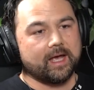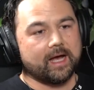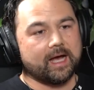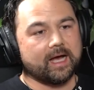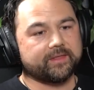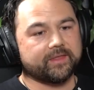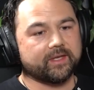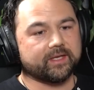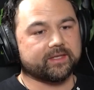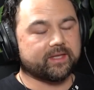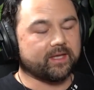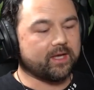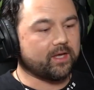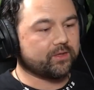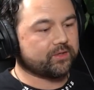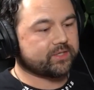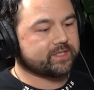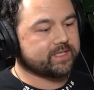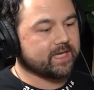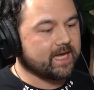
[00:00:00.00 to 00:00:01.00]
I think the
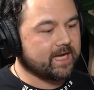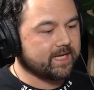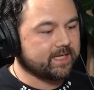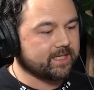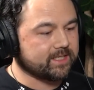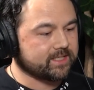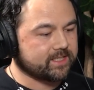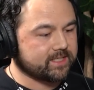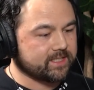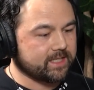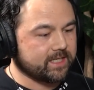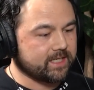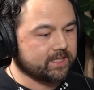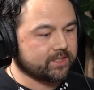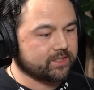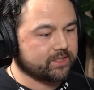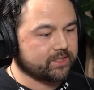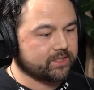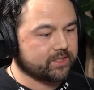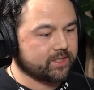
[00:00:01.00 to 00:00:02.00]
other side is
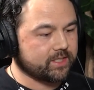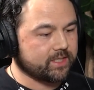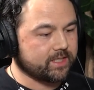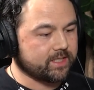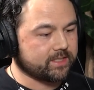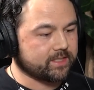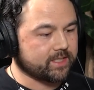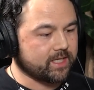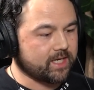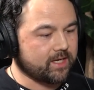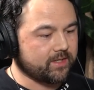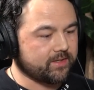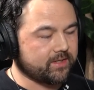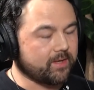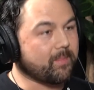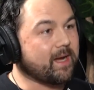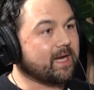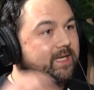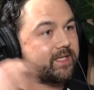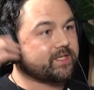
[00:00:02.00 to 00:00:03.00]

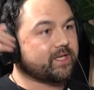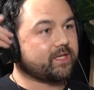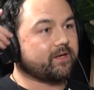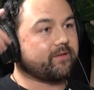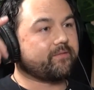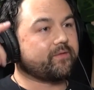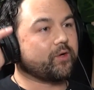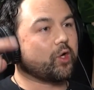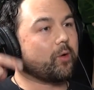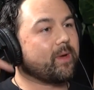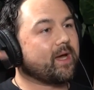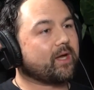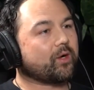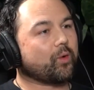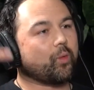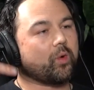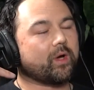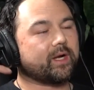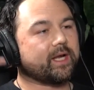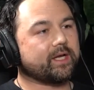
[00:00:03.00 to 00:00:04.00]
the mindset of no
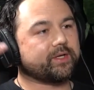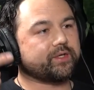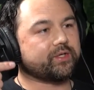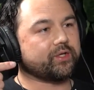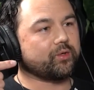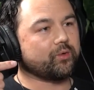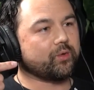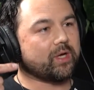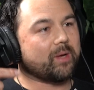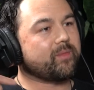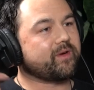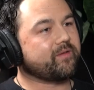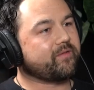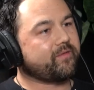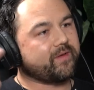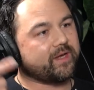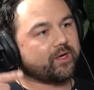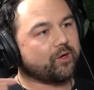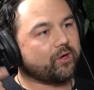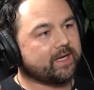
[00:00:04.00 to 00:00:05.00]
matter what I do, I'm going to
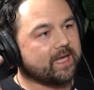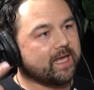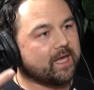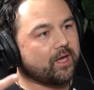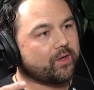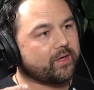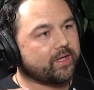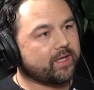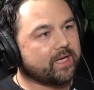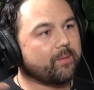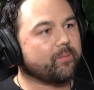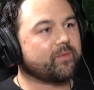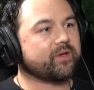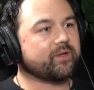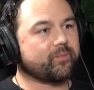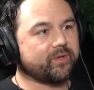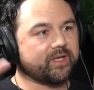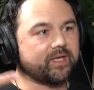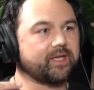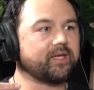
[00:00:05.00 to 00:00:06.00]
figure it out and I'm going
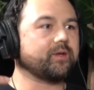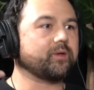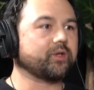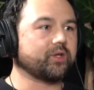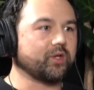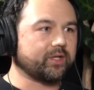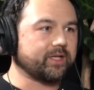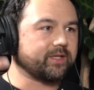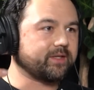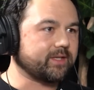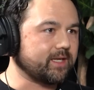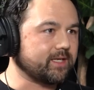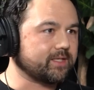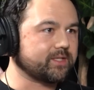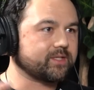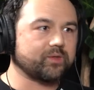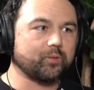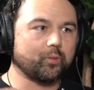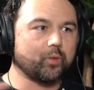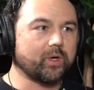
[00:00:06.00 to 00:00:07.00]
to be good at
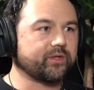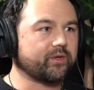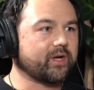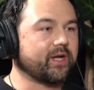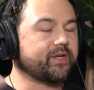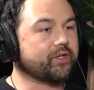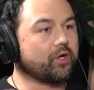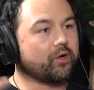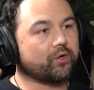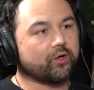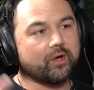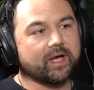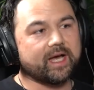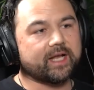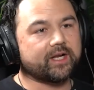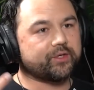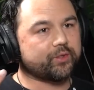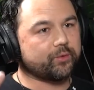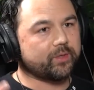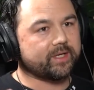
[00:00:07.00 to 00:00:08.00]
this. Whether I don't know
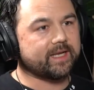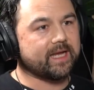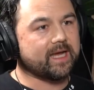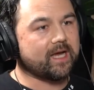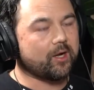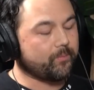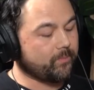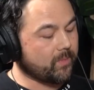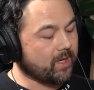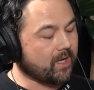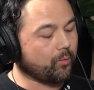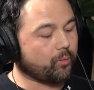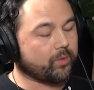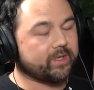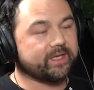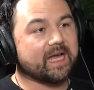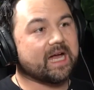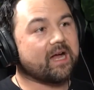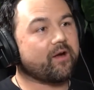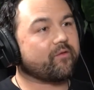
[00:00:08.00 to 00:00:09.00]
how to do it now, I'll
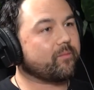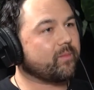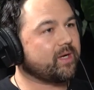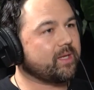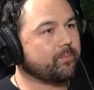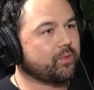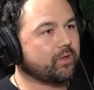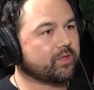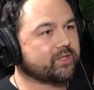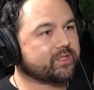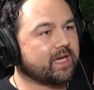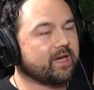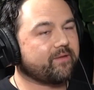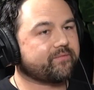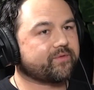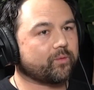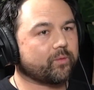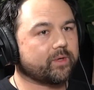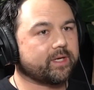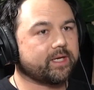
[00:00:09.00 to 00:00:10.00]
read however many books I
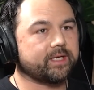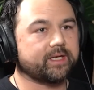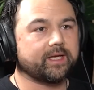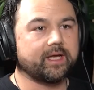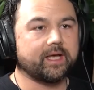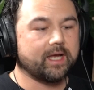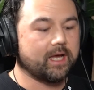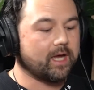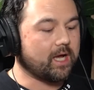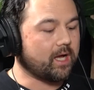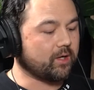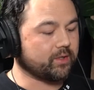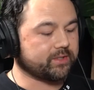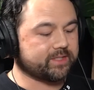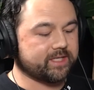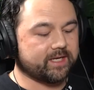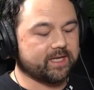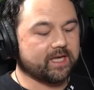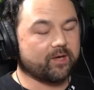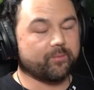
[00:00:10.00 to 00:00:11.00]
have to read. I'll
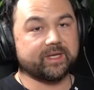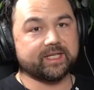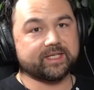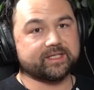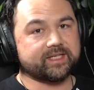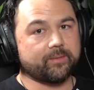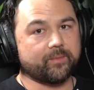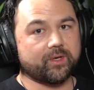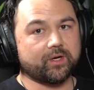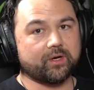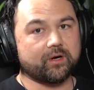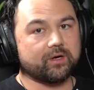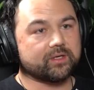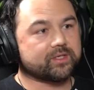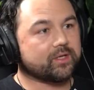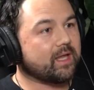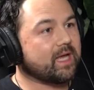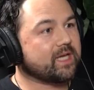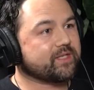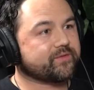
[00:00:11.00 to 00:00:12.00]
attend how many
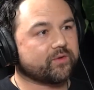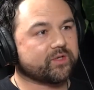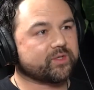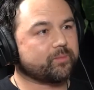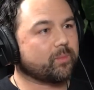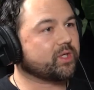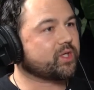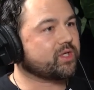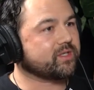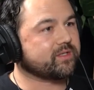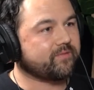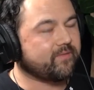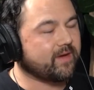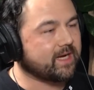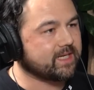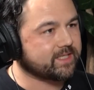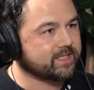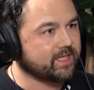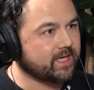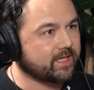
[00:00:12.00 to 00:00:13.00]
seminars. I'll ask for as much
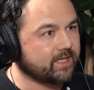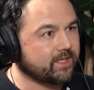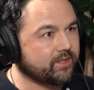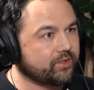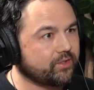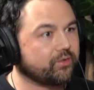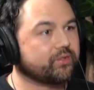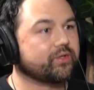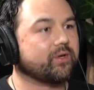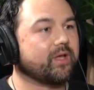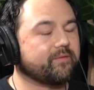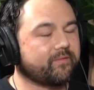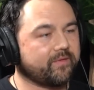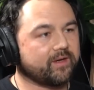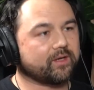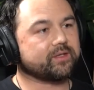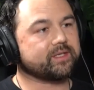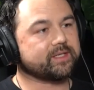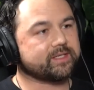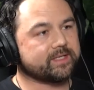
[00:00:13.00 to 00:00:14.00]
advice as I need to till I
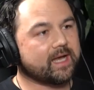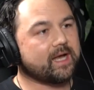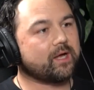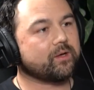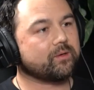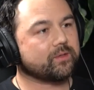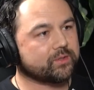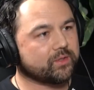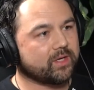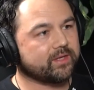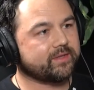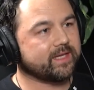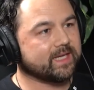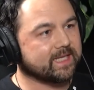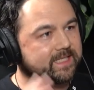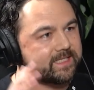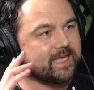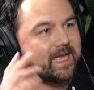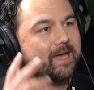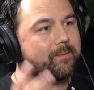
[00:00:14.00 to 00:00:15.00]
figure this out. So I think
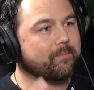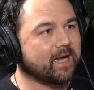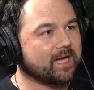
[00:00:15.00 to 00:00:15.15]
it's that